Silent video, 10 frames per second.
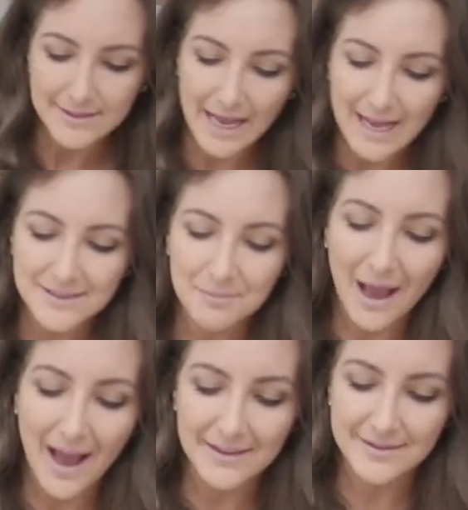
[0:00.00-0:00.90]
So as the
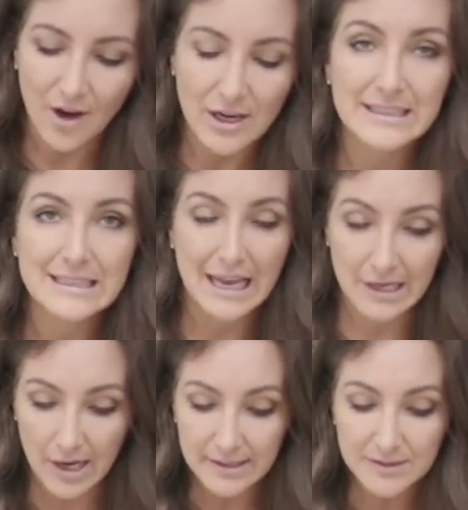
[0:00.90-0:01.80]
pan is starting to get
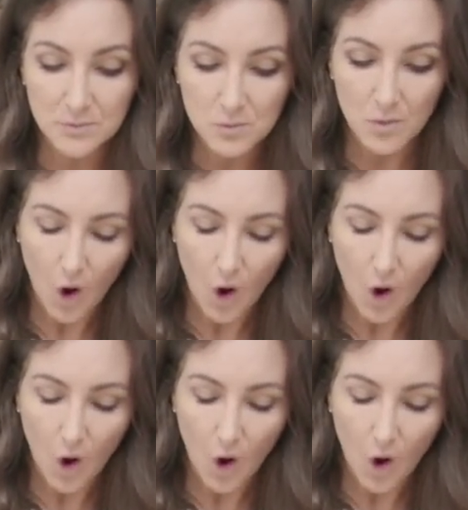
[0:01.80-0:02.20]
nice and